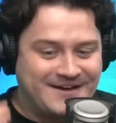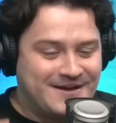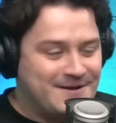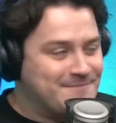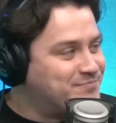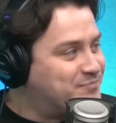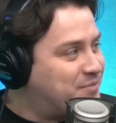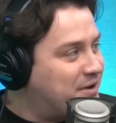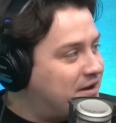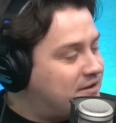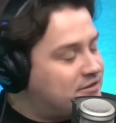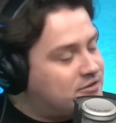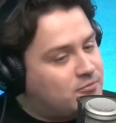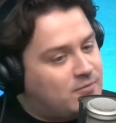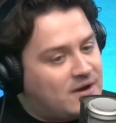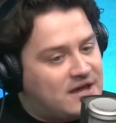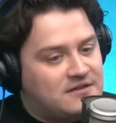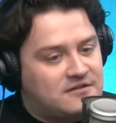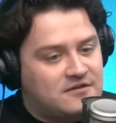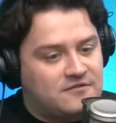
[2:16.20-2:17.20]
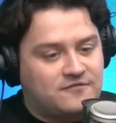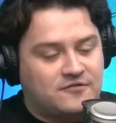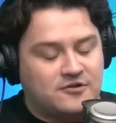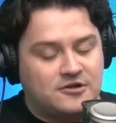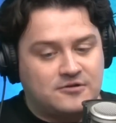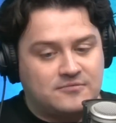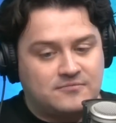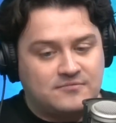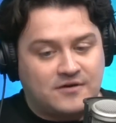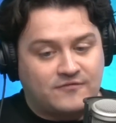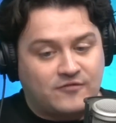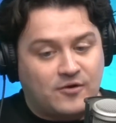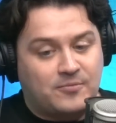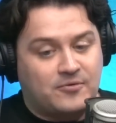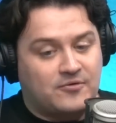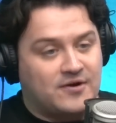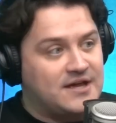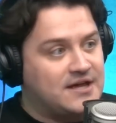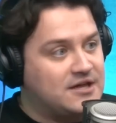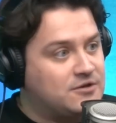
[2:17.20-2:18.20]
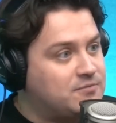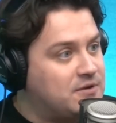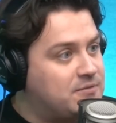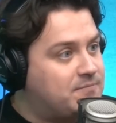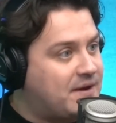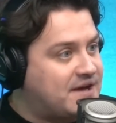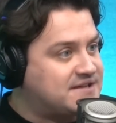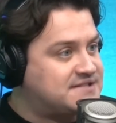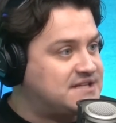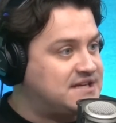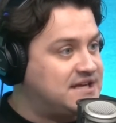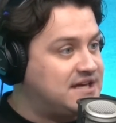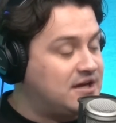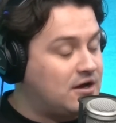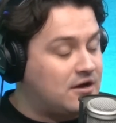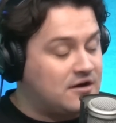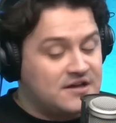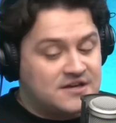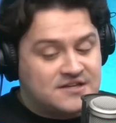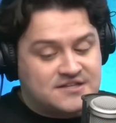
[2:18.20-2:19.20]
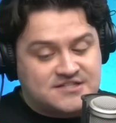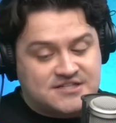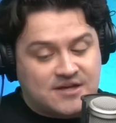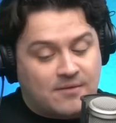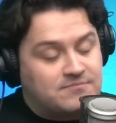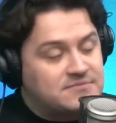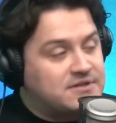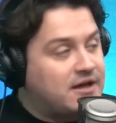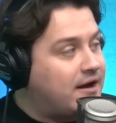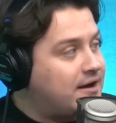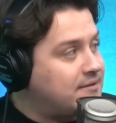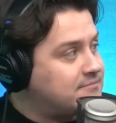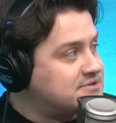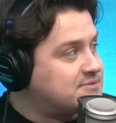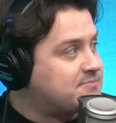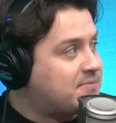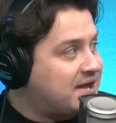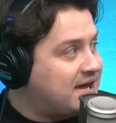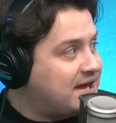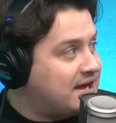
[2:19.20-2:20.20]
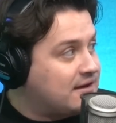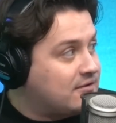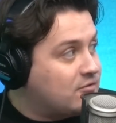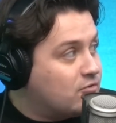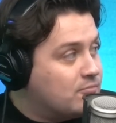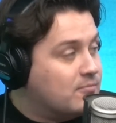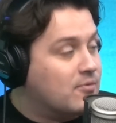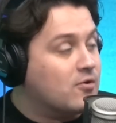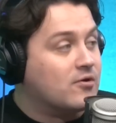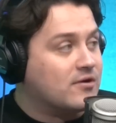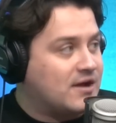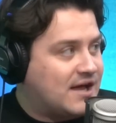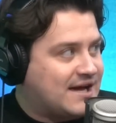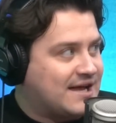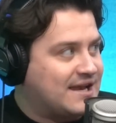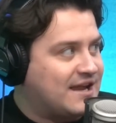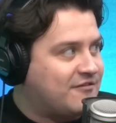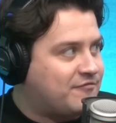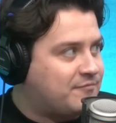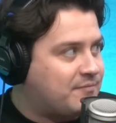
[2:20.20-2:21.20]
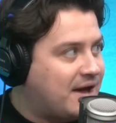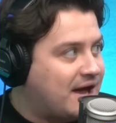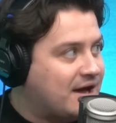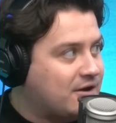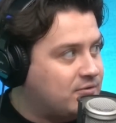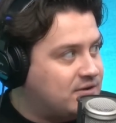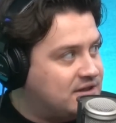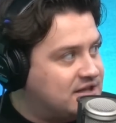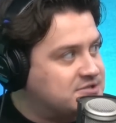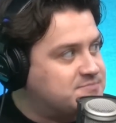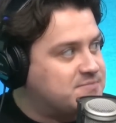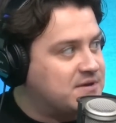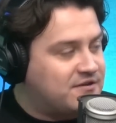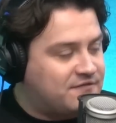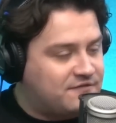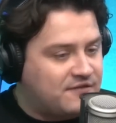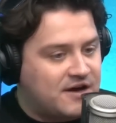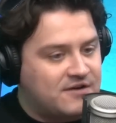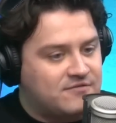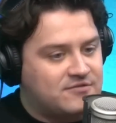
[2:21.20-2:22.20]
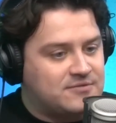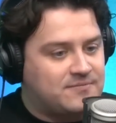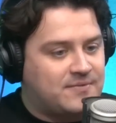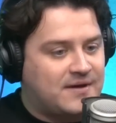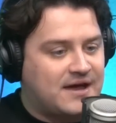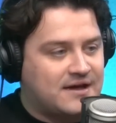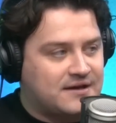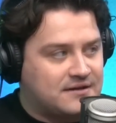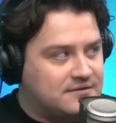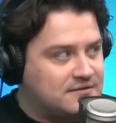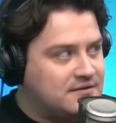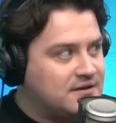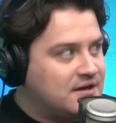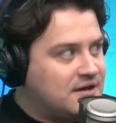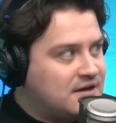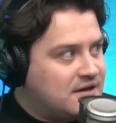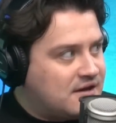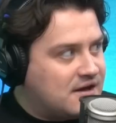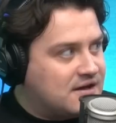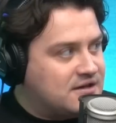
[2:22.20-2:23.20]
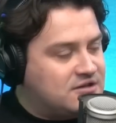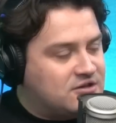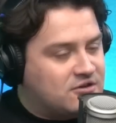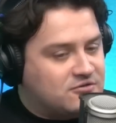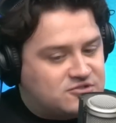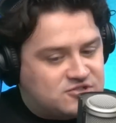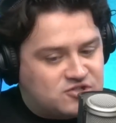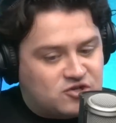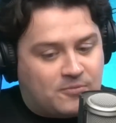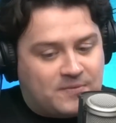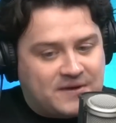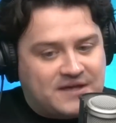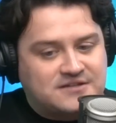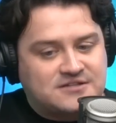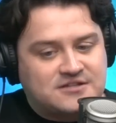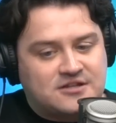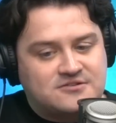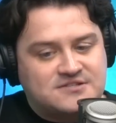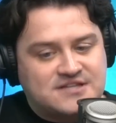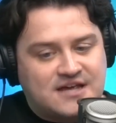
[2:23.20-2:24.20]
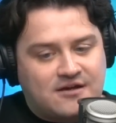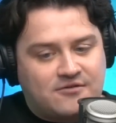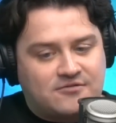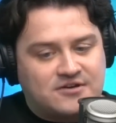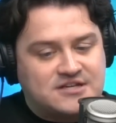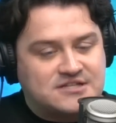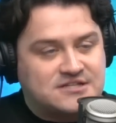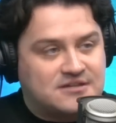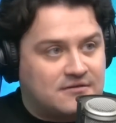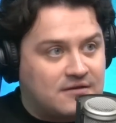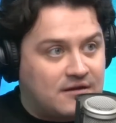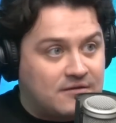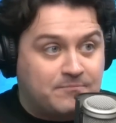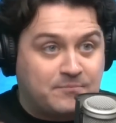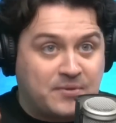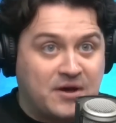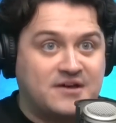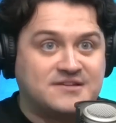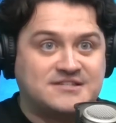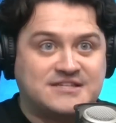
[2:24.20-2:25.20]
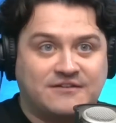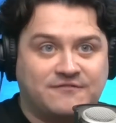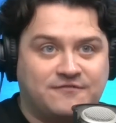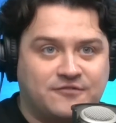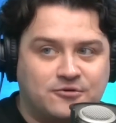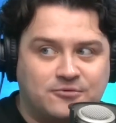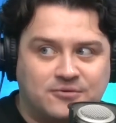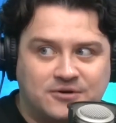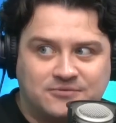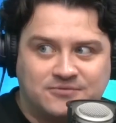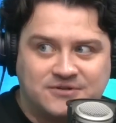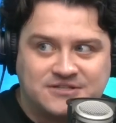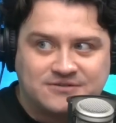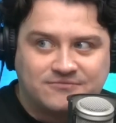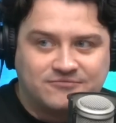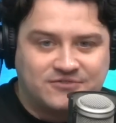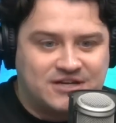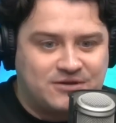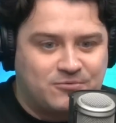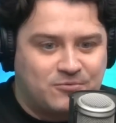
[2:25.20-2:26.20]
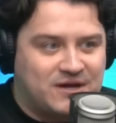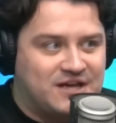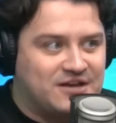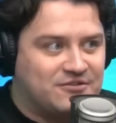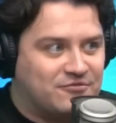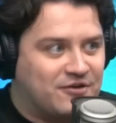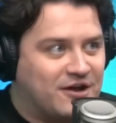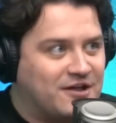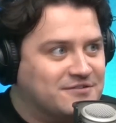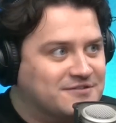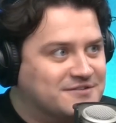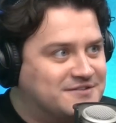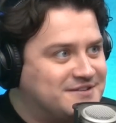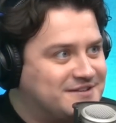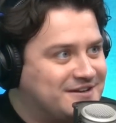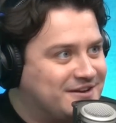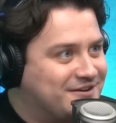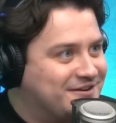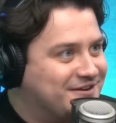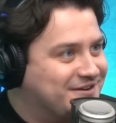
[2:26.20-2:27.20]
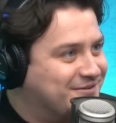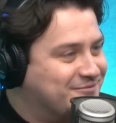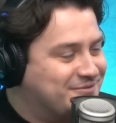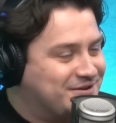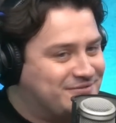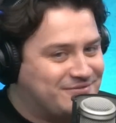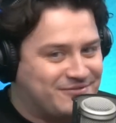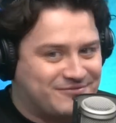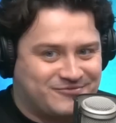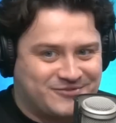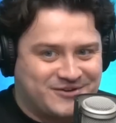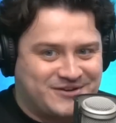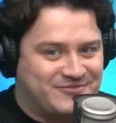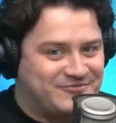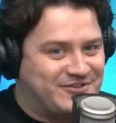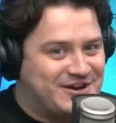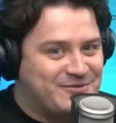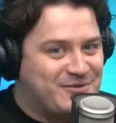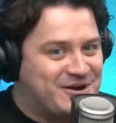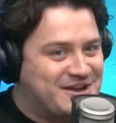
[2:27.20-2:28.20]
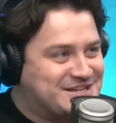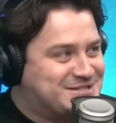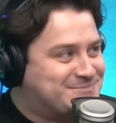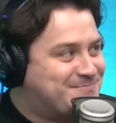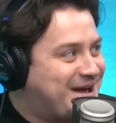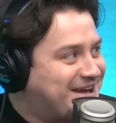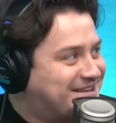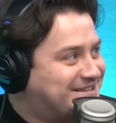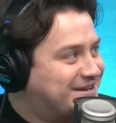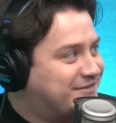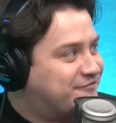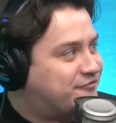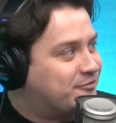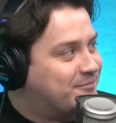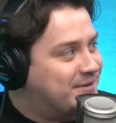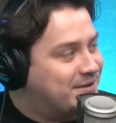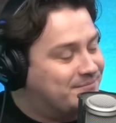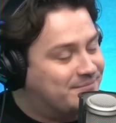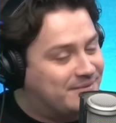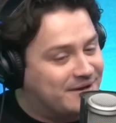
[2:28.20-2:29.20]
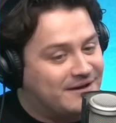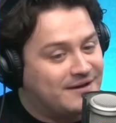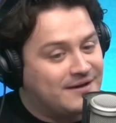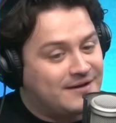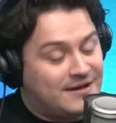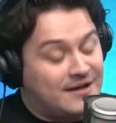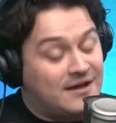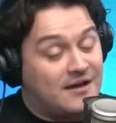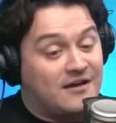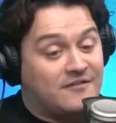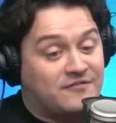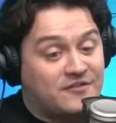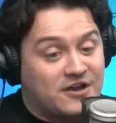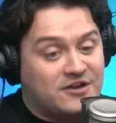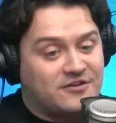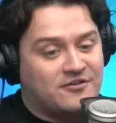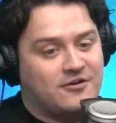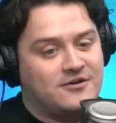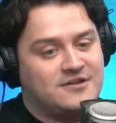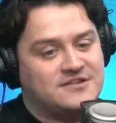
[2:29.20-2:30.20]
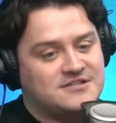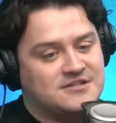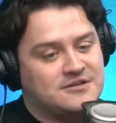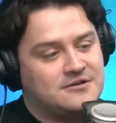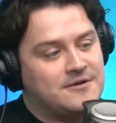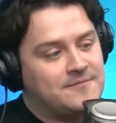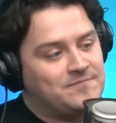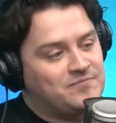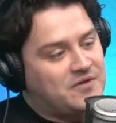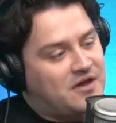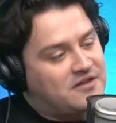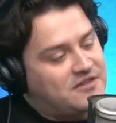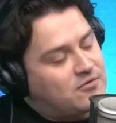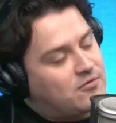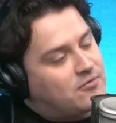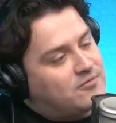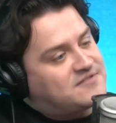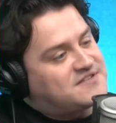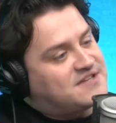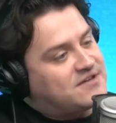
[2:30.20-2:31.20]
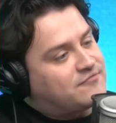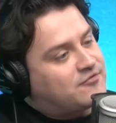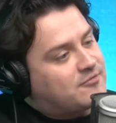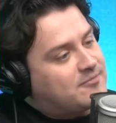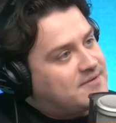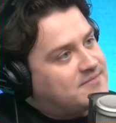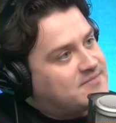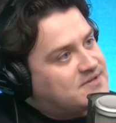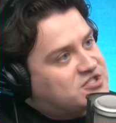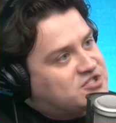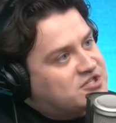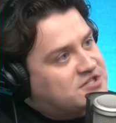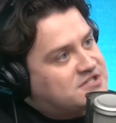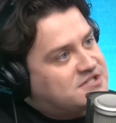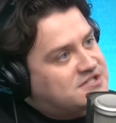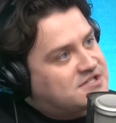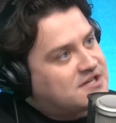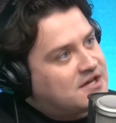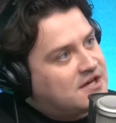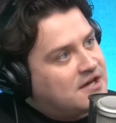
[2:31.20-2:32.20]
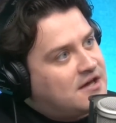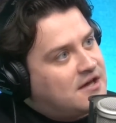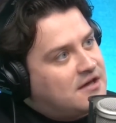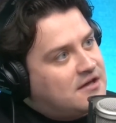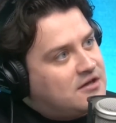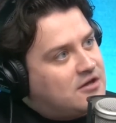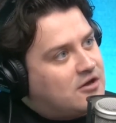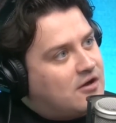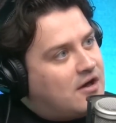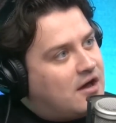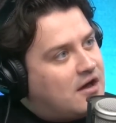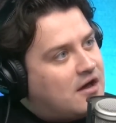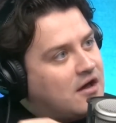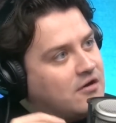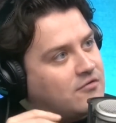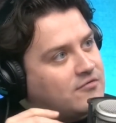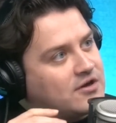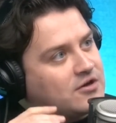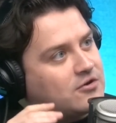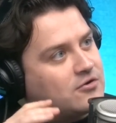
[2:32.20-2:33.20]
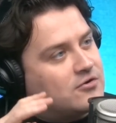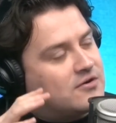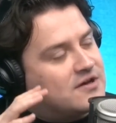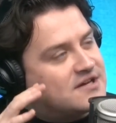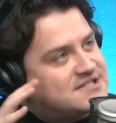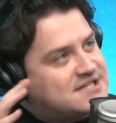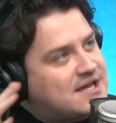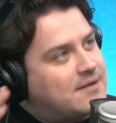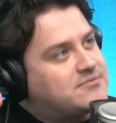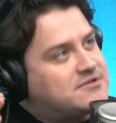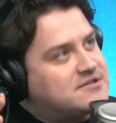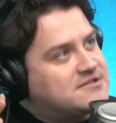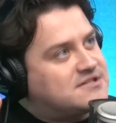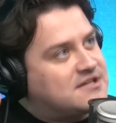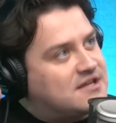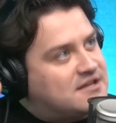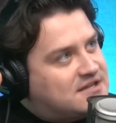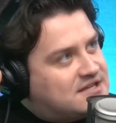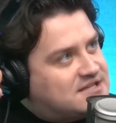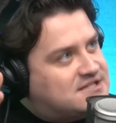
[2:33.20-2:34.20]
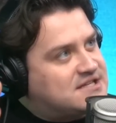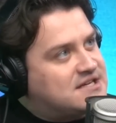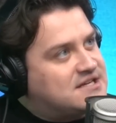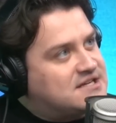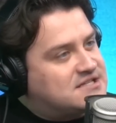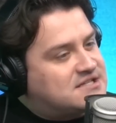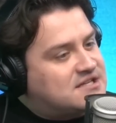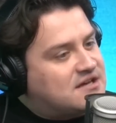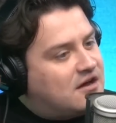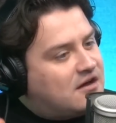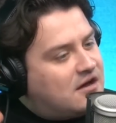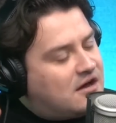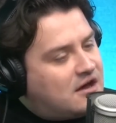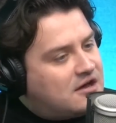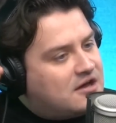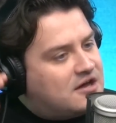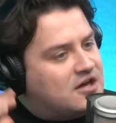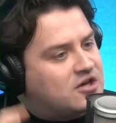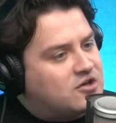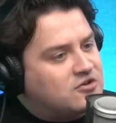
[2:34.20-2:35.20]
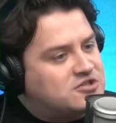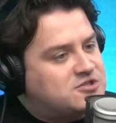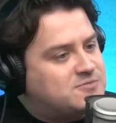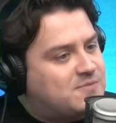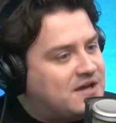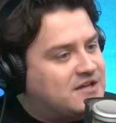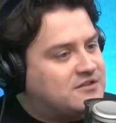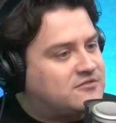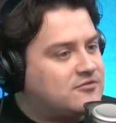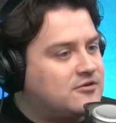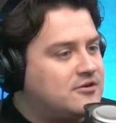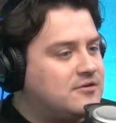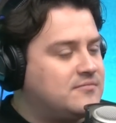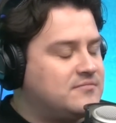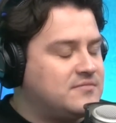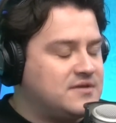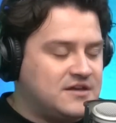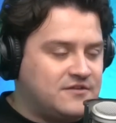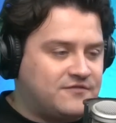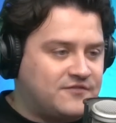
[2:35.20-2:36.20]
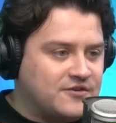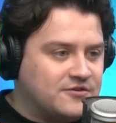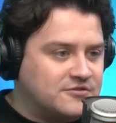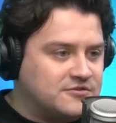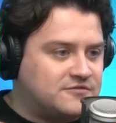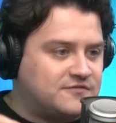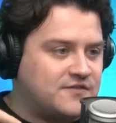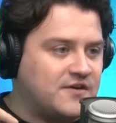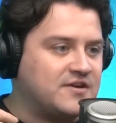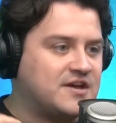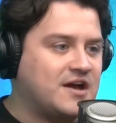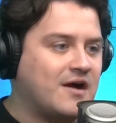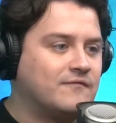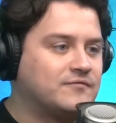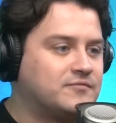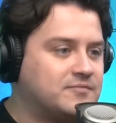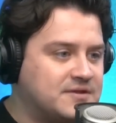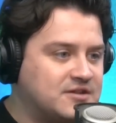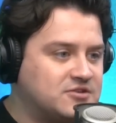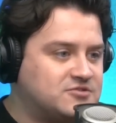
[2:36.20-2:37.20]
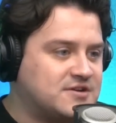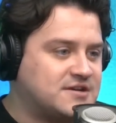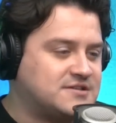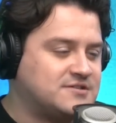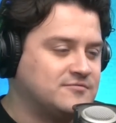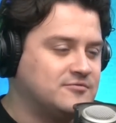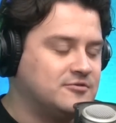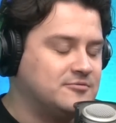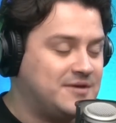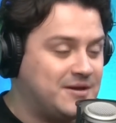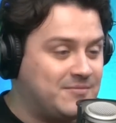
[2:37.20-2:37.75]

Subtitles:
Yeah. But the way that Fulham have operated with Bassey, sometimes playing more like a left back when there's been a 5 at the back, and you know, dropping into those areas and bursting forward with some really weird runs, you know, we really weren't expecting from him, but have kind of grown into. I think what we've seen from him is just, you know, a real acceptance that this is a good space for him. He feels very comfortable in the dressing room.